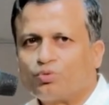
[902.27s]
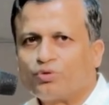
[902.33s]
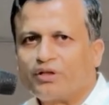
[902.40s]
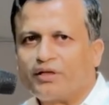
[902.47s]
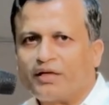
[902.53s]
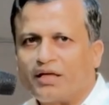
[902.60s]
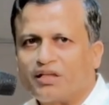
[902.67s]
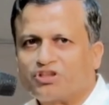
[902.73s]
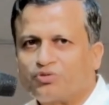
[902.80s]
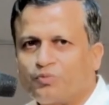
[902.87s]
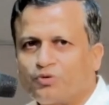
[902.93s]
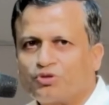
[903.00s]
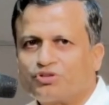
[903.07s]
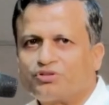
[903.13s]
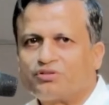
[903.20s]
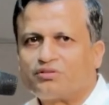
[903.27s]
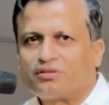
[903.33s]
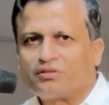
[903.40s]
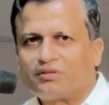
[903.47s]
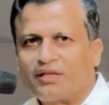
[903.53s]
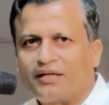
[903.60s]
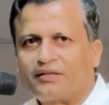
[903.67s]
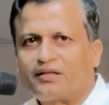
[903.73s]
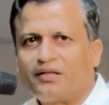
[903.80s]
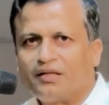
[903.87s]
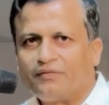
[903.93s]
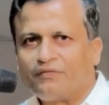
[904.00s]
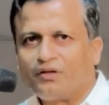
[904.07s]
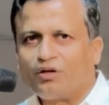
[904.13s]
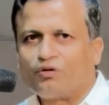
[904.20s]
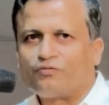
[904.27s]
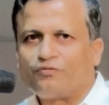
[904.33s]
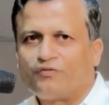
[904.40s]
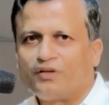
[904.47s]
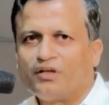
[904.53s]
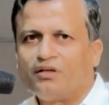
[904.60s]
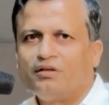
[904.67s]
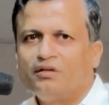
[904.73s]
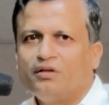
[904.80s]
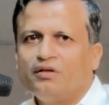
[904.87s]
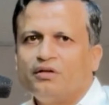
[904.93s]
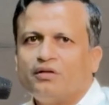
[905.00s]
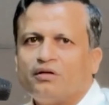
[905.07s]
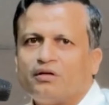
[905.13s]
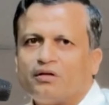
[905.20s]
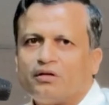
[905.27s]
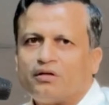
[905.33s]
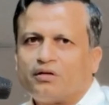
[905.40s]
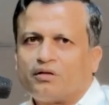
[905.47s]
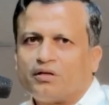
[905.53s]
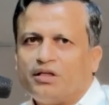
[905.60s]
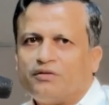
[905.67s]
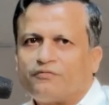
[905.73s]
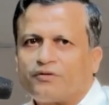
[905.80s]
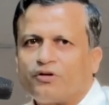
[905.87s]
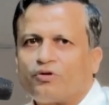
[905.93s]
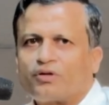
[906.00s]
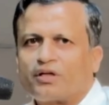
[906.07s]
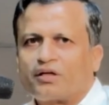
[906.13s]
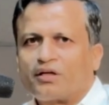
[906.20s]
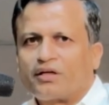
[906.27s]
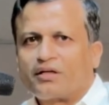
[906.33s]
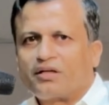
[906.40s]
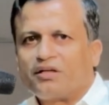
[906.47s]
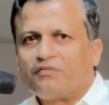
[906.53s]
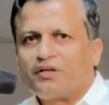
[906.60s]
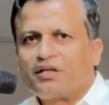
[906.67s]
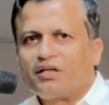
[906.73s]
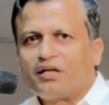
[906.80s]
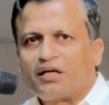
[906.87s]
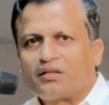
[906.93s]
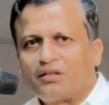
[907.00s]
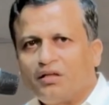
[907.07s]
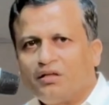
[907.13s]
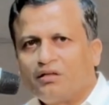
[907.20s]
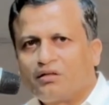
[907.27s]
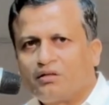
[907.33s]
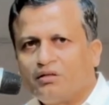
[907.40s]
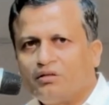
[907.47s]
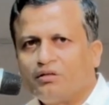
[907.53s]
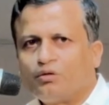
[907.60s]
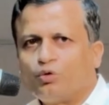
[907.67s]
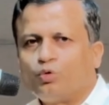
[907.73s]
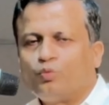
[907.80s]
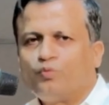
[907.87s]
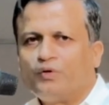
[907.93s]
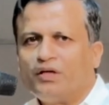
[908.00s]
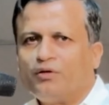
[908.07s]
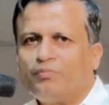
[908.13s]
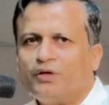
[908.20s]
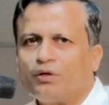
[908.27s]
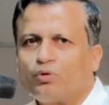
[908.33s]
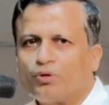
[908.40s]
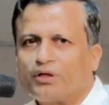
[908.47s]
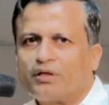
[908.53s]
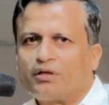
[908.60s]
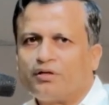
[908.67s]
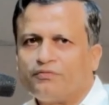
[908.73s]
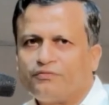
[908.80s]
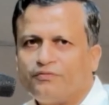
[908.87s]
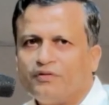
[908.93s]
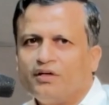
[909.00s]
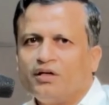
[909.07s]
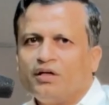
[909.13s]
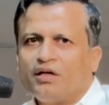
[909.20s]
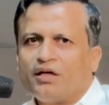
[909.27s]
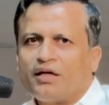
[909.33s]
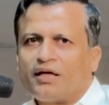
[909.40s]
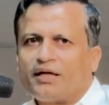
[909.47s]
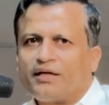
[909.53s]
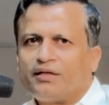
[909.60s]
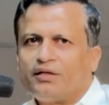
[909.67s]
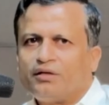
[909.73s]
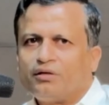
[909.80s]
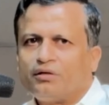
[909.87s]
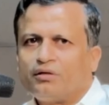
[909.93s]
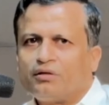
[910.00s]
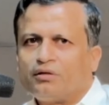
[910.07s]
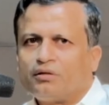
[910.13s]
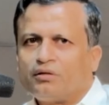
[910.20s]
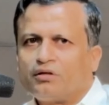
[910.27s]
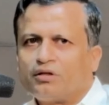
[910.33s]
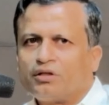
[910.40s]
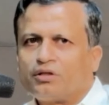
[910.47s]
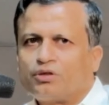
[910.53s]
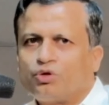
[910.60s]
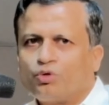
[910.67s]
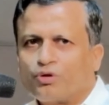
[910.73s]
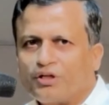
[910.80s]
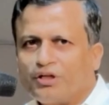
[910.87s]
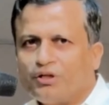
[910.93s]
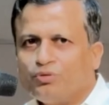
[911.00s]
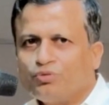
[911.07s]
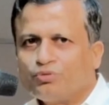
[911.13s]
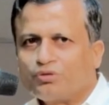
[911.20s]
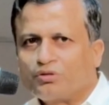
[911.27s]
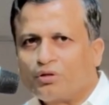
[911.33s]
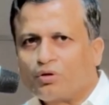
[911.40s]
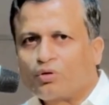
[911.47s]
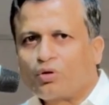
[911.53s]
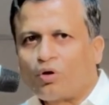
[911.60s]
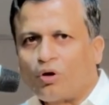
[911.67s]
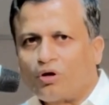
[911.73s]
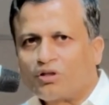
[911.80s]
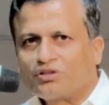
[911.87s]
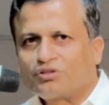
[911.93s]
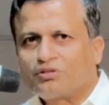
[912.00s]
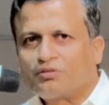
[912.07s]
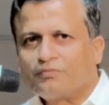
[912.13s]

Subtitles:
the dashboards. That level of a infra or a connectivity, I think will be good enough. And to reduce the cost,